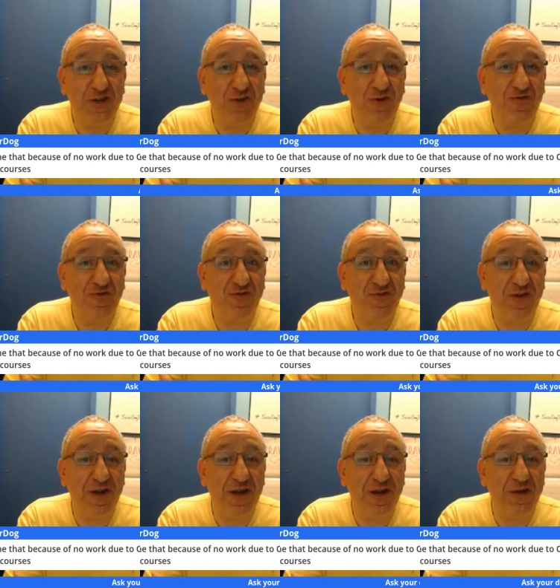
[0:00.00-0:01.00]
You're,
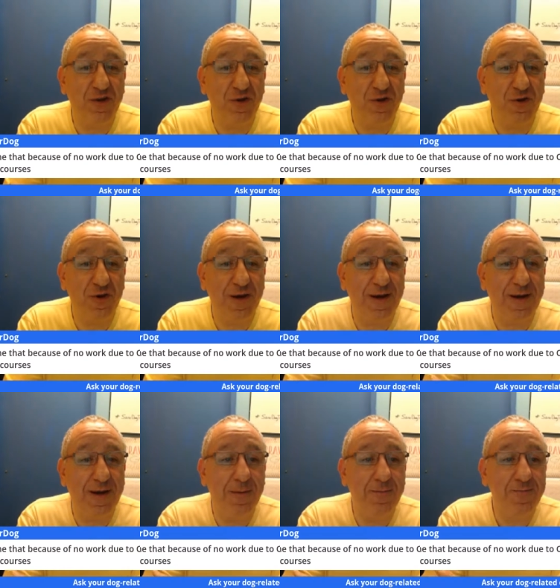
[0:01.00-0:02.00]
uh, you're uh,